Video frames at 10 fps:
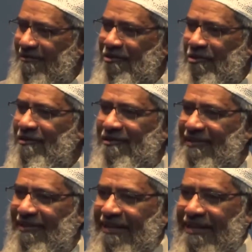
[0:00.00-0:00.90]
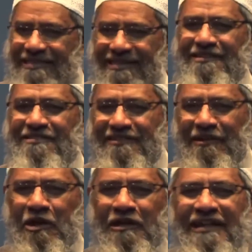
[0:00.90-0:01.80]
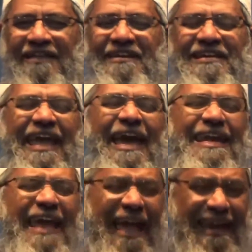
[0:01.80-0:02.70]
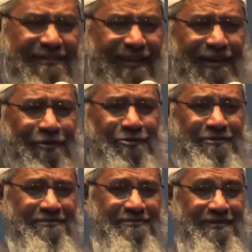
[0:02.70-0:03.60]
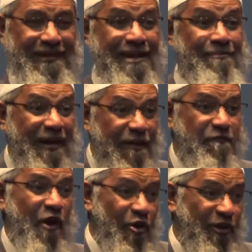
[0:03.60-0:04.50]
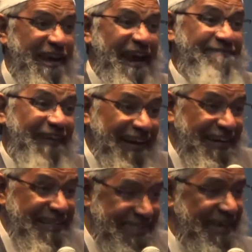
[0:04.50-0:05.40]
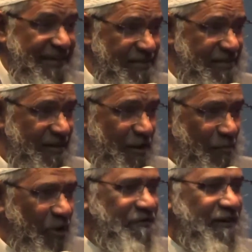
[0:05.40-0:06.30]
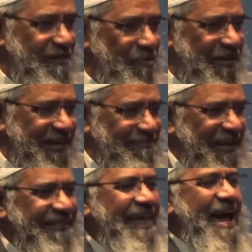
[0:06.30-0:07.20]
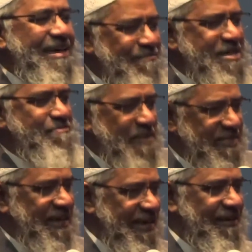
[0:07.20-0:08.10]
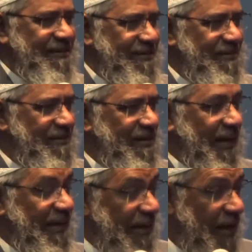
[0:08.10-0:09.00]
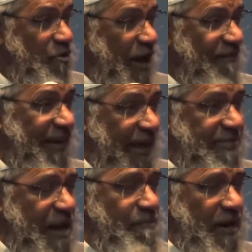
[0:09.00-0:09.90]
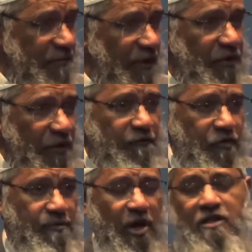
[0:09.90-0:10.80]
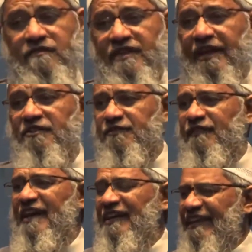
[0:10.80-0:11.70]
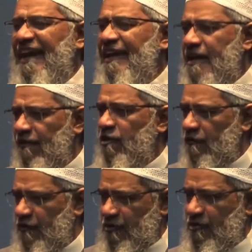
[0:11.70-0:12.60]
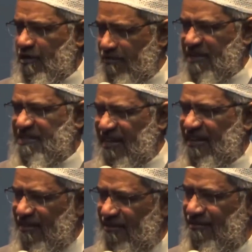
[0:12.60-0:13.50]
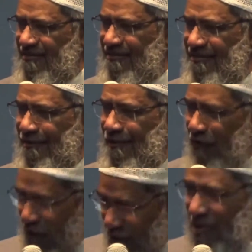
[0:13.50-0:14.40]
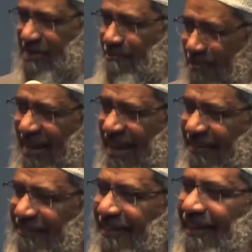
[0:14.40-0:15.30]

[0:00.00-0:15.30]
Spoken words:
You know, this doesn't carry any value. But if you're looking at worldly things, most of the Muslims think daim is miskin. Here you have an example in front of you because of the grace of Allah standing in front of you. MashaAllah. Followers are millions,